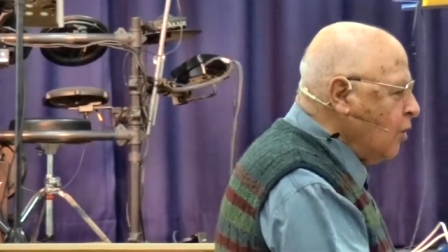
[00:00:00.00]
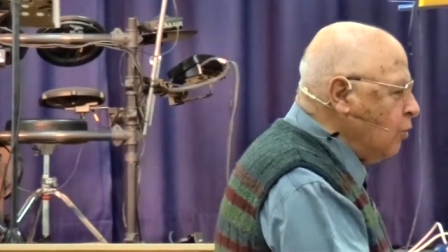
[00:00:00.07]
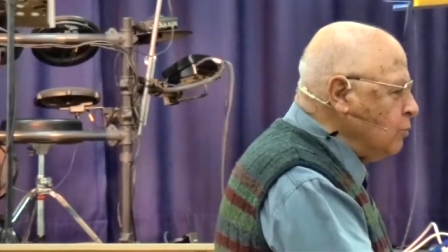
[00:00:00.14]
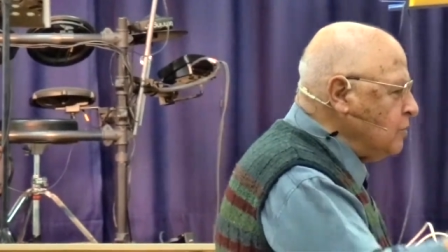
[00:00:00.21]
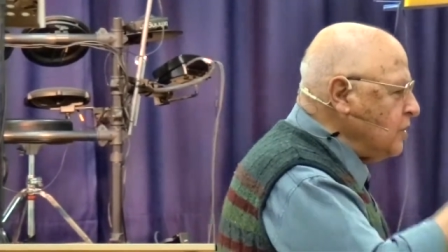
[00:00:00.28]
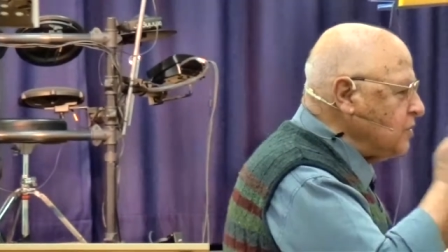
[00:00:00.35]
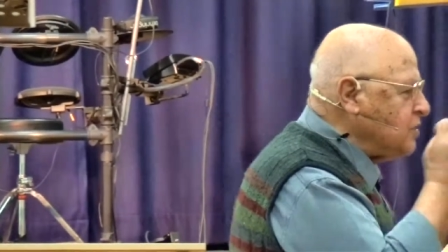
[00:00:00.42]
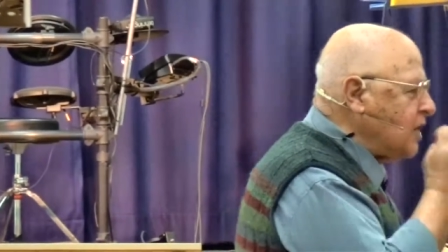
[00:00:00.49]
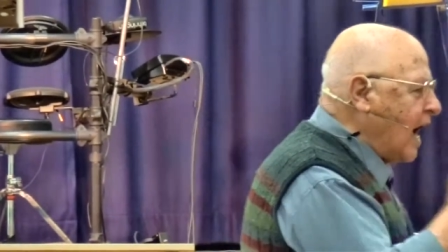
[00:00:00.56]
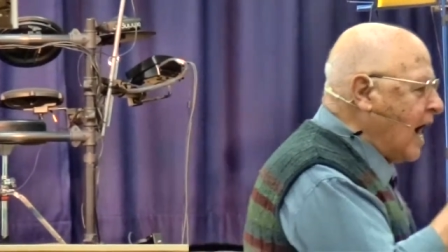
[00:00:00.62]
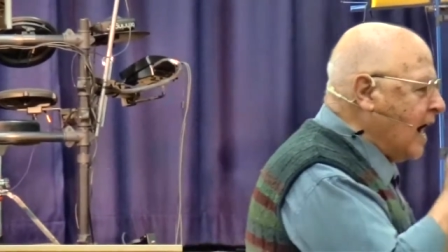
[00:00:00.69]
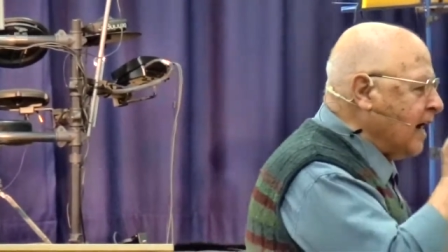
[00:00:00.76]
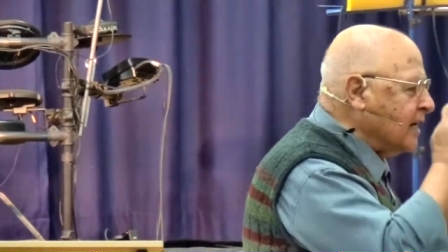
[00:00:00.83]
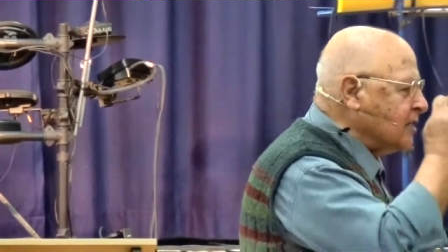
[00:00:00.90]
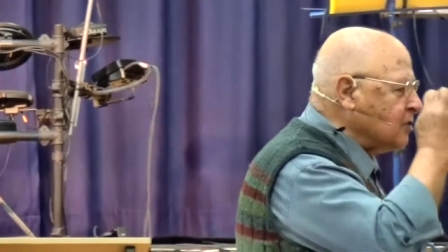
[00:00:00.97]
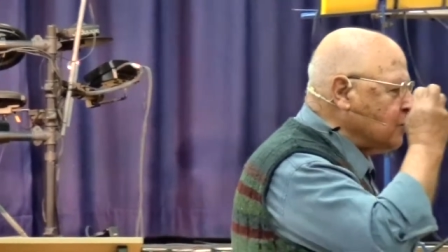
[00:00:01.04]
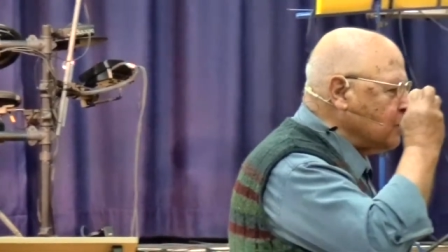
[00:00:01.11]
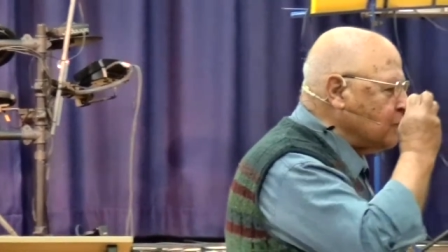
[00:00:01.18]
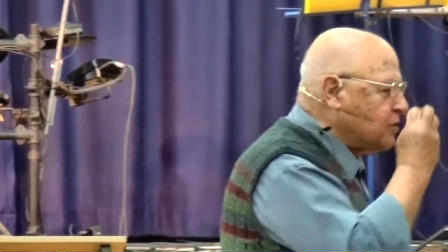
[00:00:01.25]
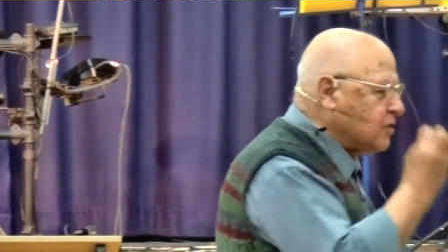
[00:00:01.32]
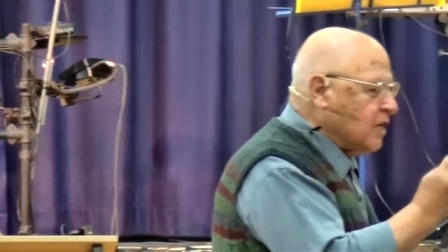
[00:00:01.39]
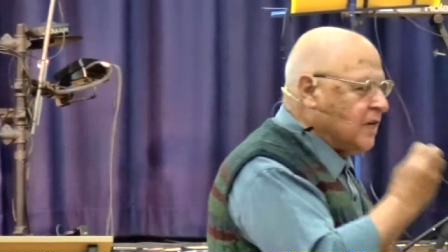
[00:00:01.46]
who desired
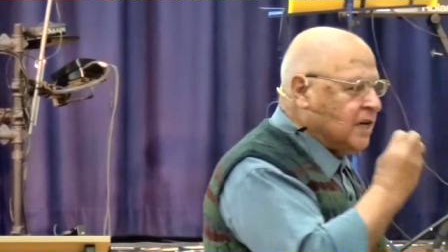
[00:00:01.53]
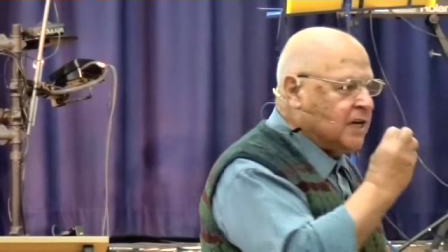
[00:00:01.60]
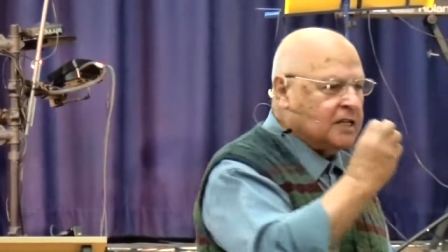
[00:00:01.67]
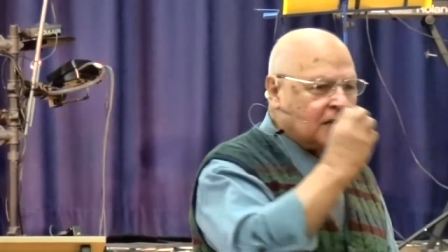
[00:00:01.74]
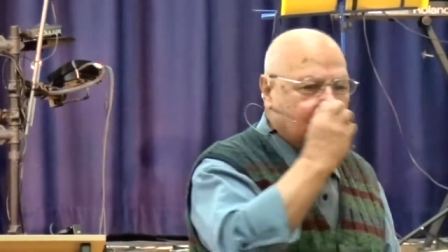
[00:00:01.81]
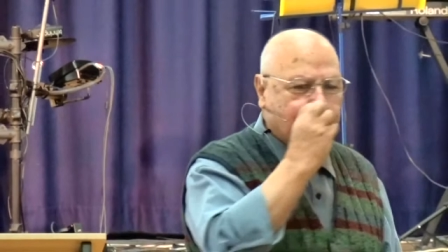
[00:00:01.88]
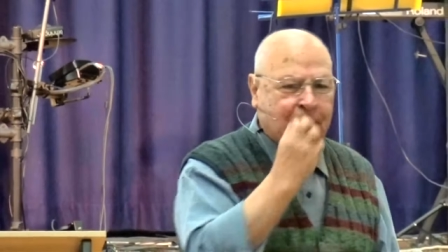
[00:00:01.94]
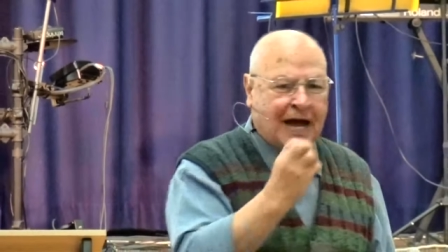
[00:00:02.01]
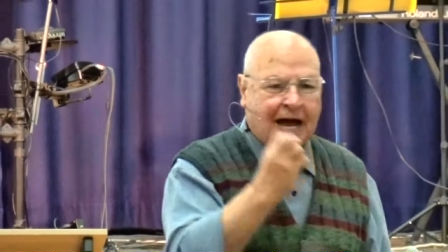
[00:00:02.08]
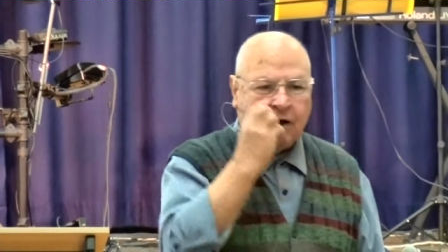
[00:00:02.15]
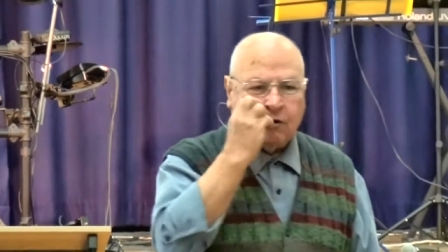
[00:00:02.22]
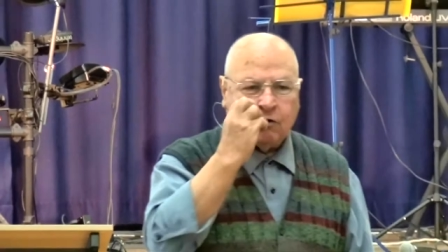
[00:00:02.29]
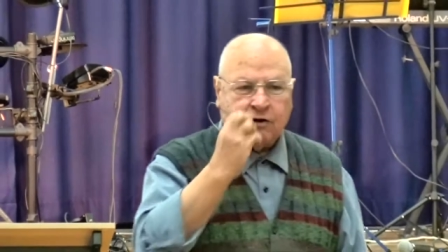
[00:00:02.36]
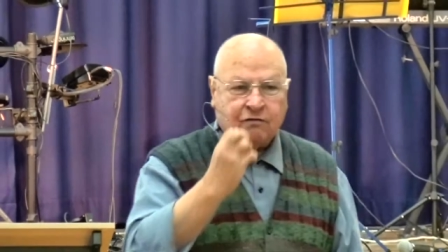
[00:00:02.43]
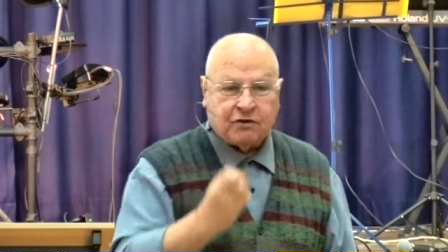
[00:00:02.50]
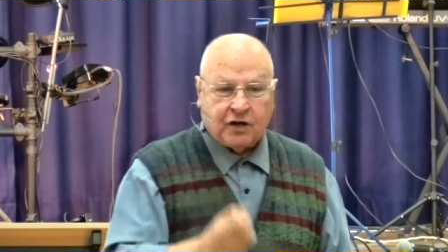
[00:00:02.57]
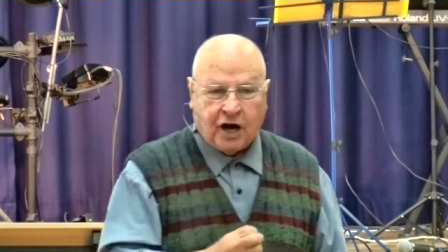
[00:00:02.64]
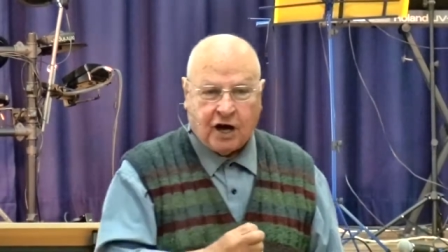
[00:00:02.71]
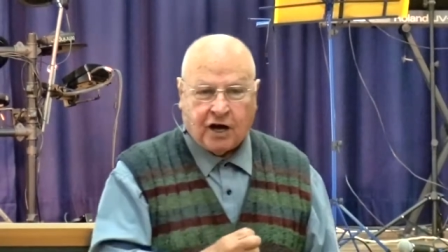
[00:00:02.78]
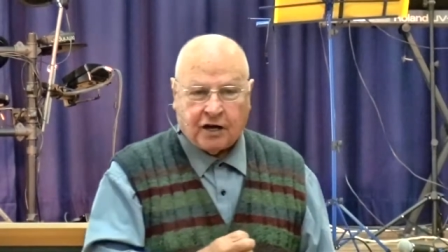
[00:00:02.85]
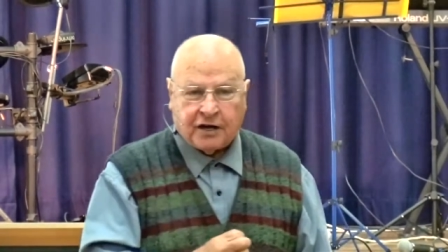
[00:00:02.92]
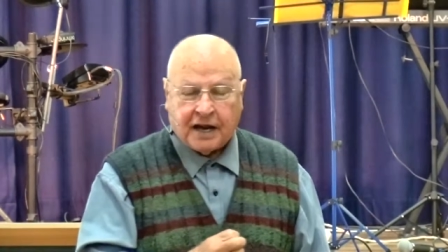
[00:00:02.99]
to see the power of
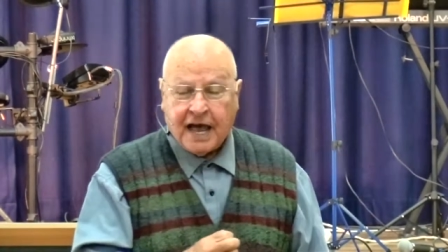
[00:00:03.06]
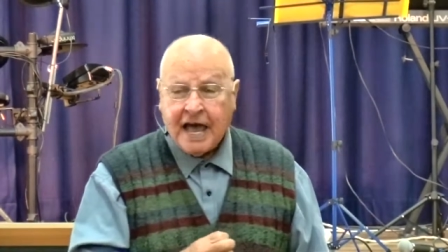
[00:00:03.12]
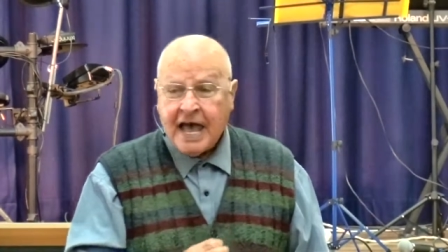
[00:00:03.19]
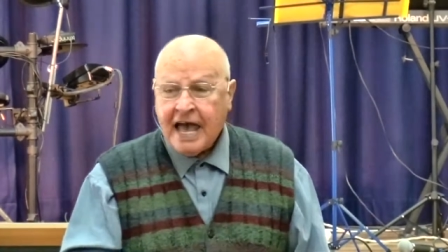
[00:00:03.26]
God.